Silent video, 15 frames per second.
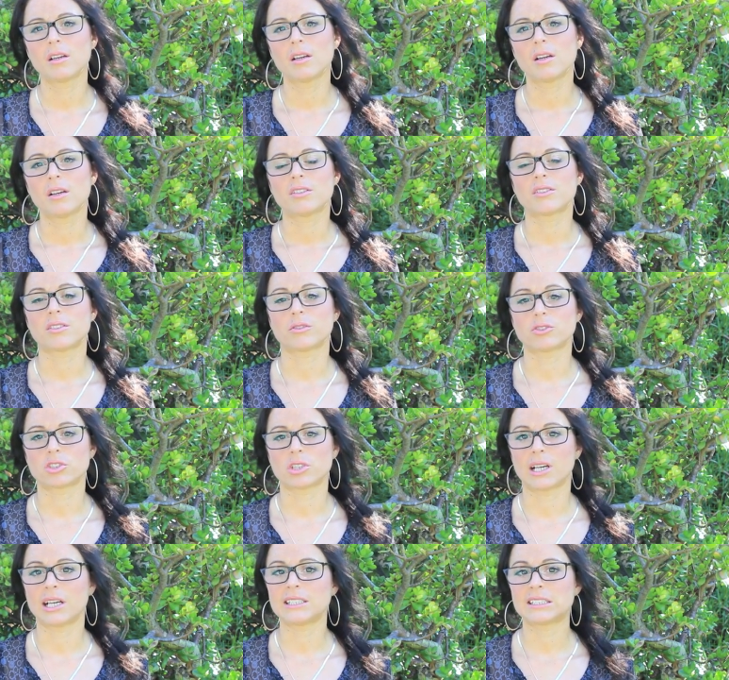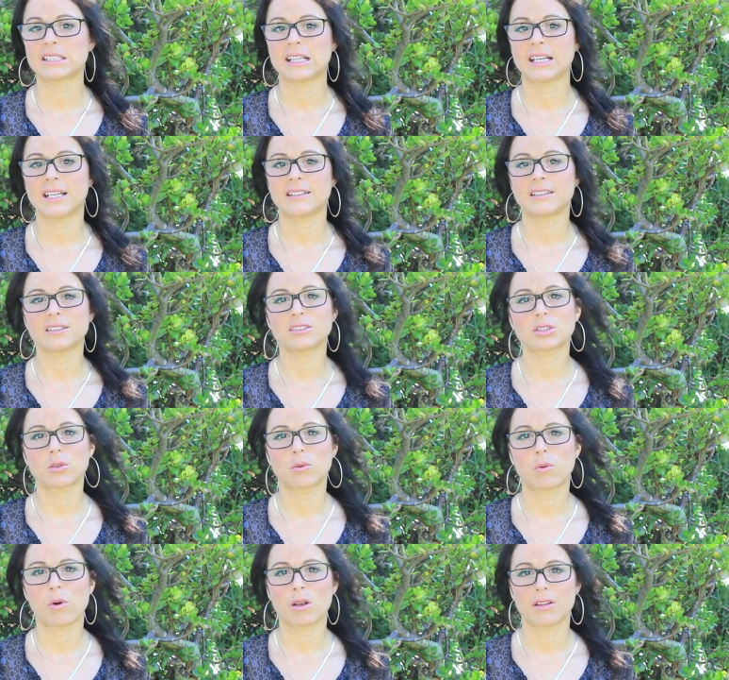So just let this
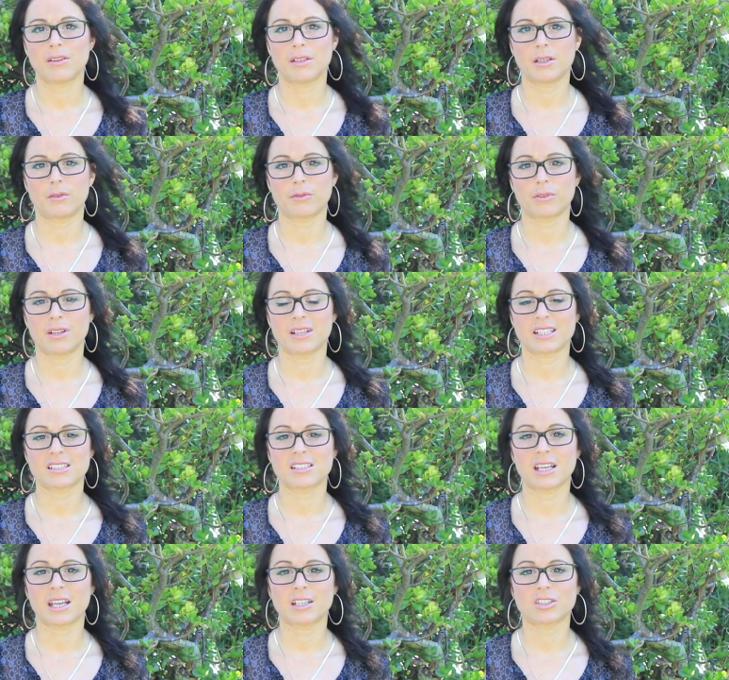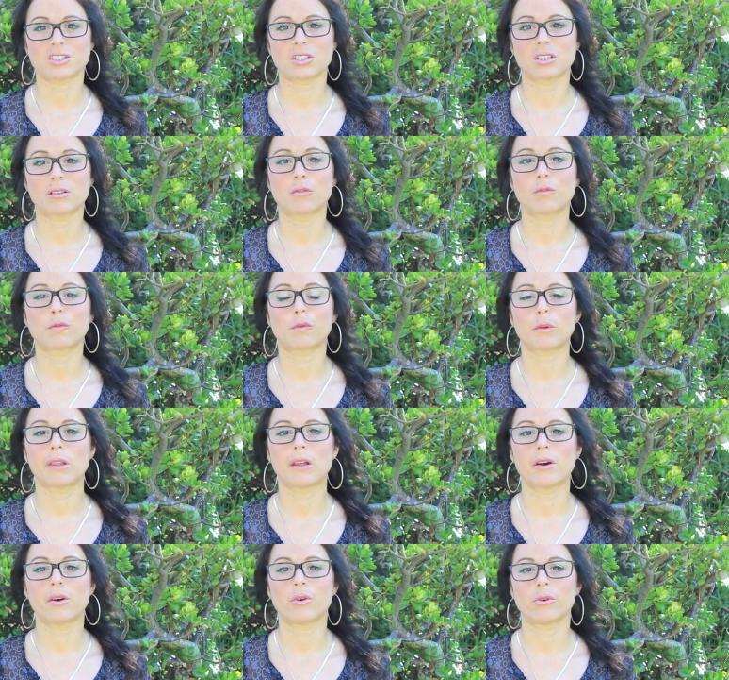quality of relaxation
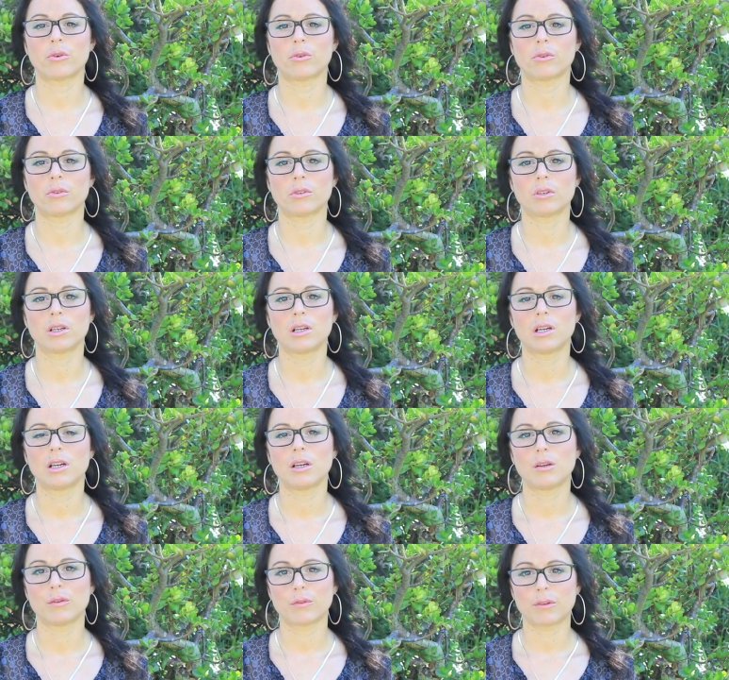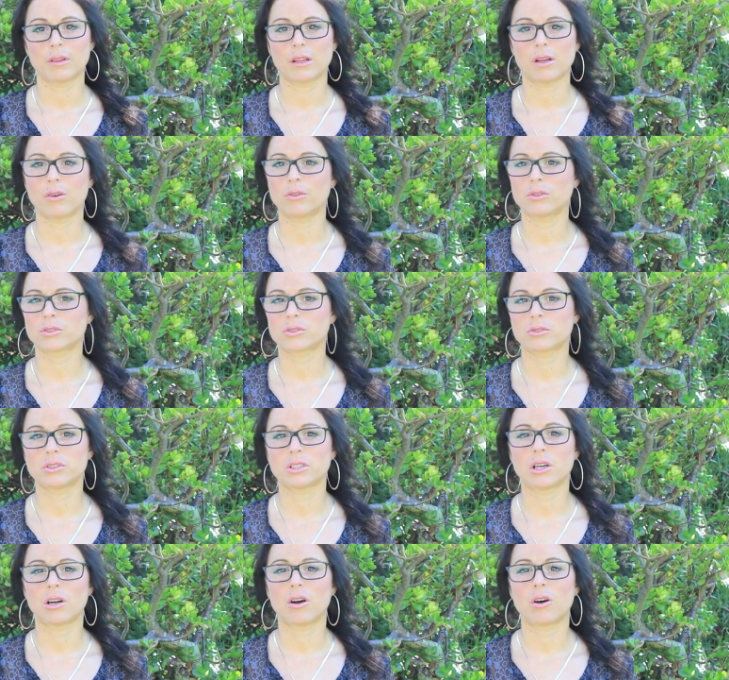flow. Flow through
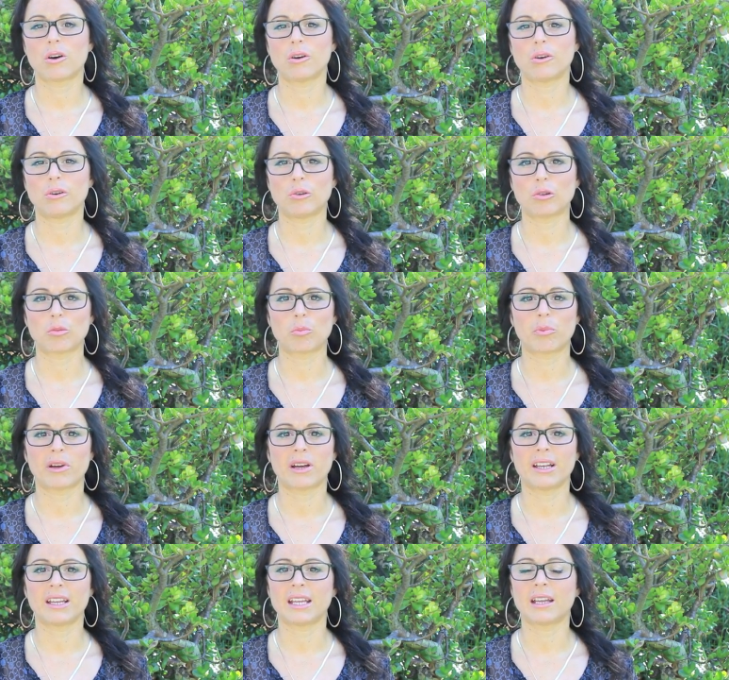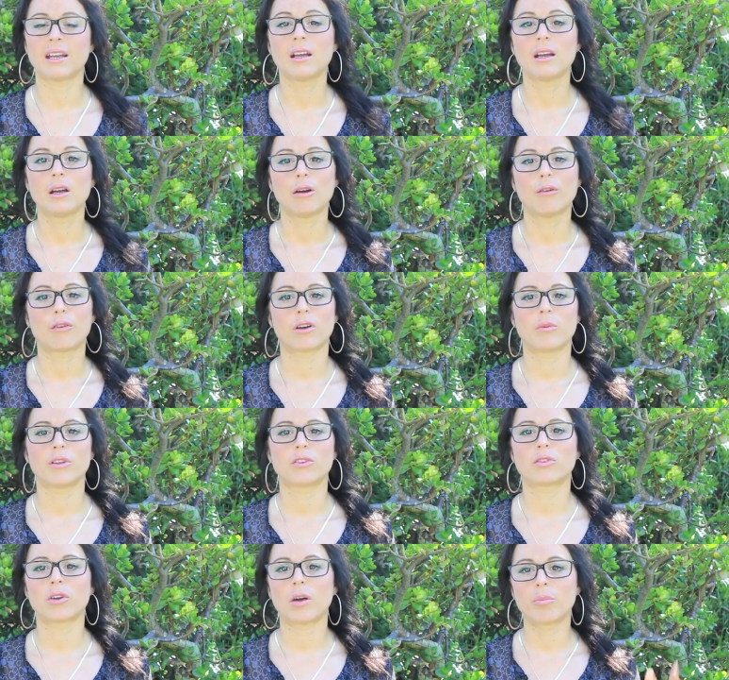your whole body, from the
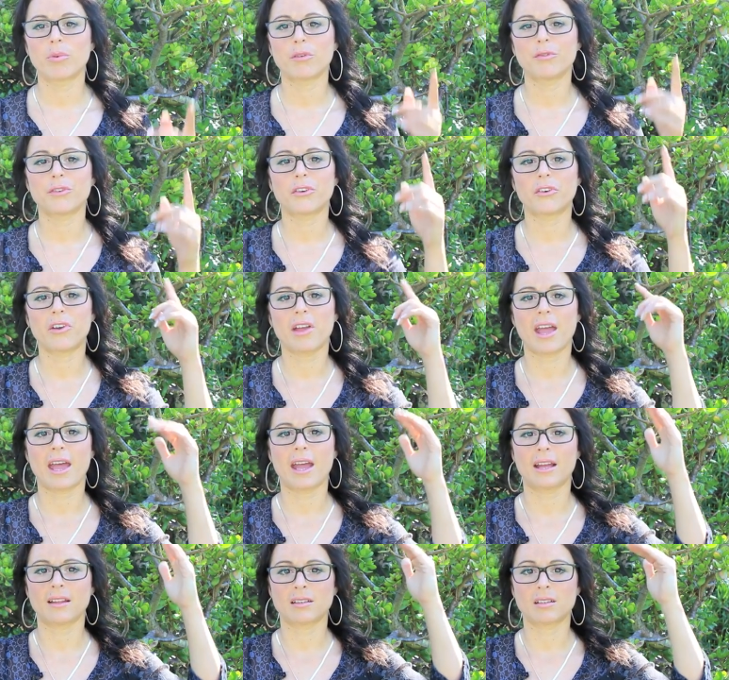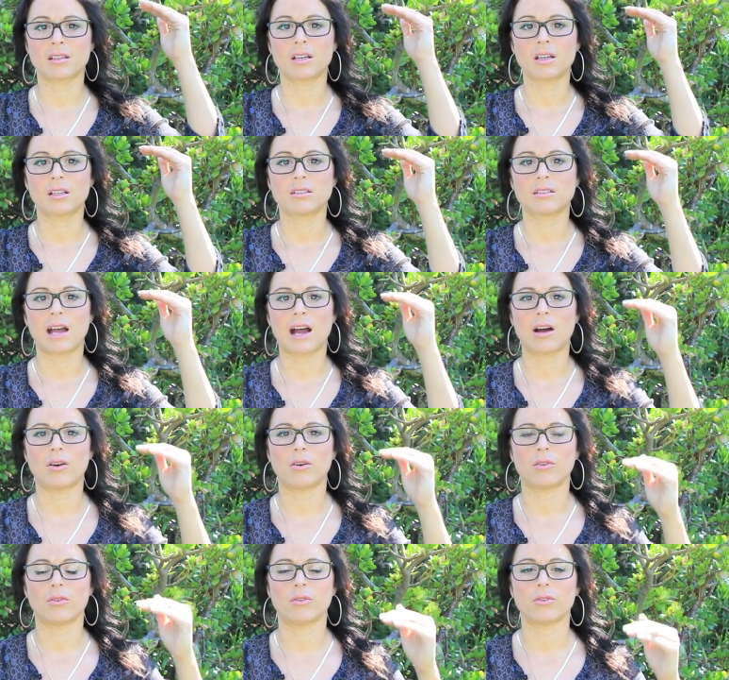top of your head
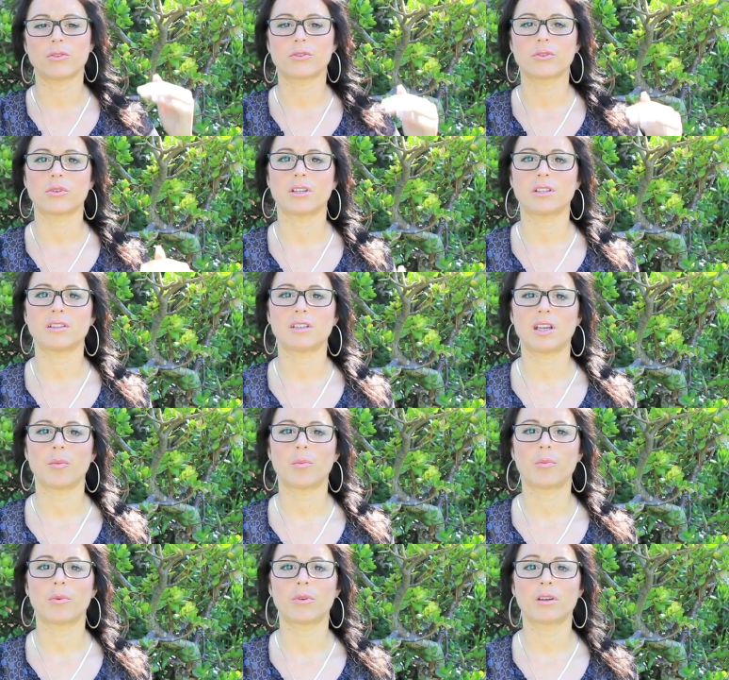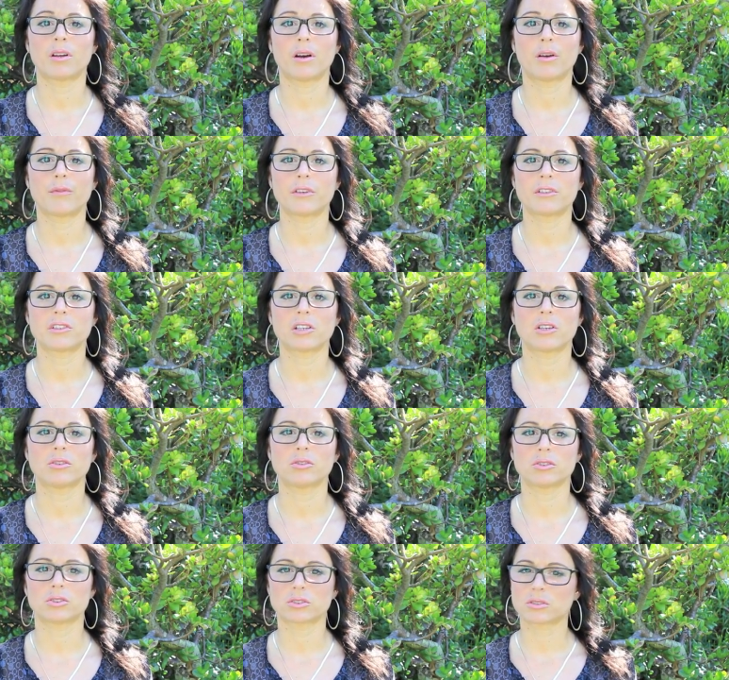down to the tip of your
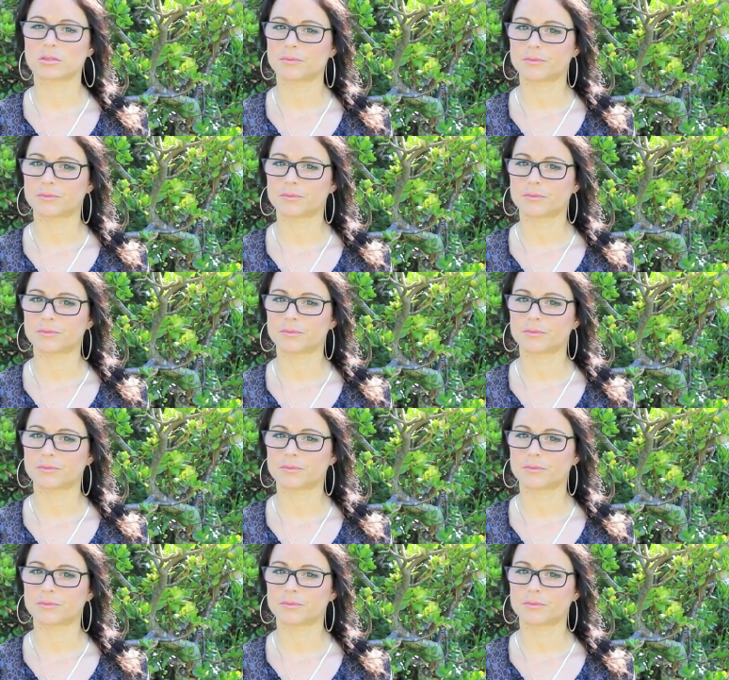toes.